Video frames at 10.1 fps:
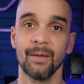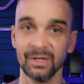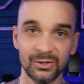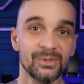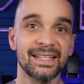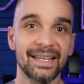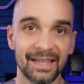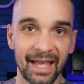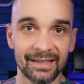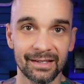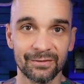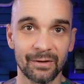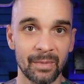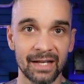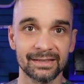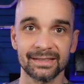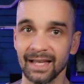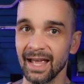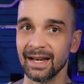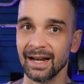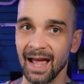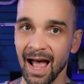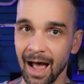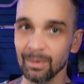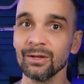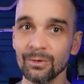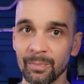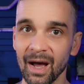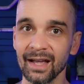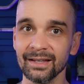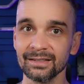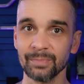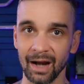I've been using it like this for months, and I'm a little biased,